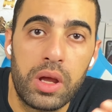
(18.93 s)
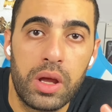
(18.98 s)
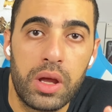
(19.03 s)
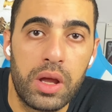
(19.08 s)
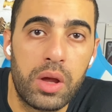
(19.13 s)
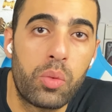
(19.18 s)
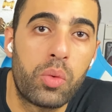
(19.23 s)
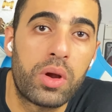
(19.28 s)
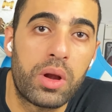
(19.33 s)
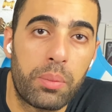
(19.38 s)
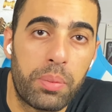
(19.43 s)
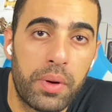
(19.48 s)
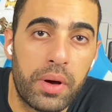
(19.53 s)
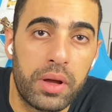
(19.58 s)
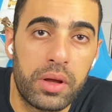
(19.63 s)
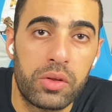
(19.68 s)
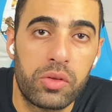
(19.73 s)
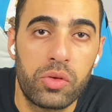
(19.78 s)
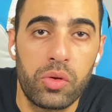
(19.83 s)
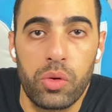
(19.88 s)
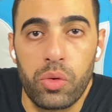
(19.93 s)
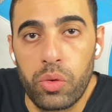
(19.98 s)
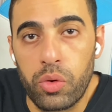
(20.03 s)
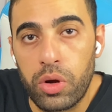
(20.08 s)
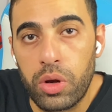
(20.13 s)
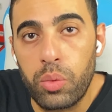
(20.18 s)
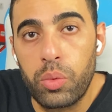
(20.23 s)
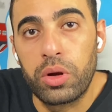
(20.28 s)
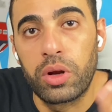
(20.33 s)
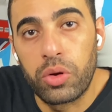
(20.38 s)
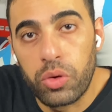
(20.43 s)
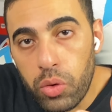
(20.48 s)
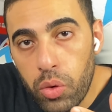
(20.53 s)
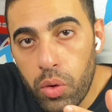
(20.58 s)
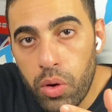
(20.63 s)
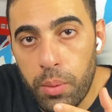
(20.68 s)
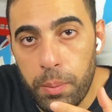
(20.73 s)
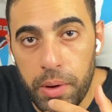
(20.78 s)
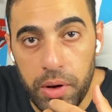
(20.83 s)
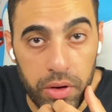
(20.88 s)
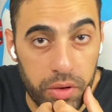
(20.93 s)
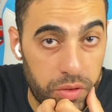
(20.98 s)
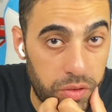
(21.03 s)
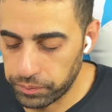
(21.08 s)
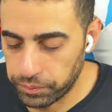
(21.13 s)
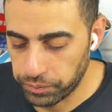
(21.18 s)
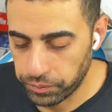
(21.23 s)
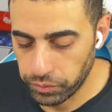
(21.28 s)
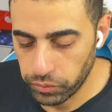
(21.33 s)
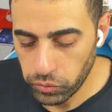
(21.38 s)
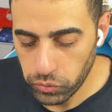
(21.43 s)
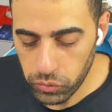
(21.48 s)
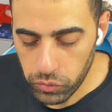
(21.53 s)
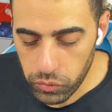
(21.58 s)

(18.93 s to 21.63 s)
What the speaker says: you wanna buy it or you wanna know about it.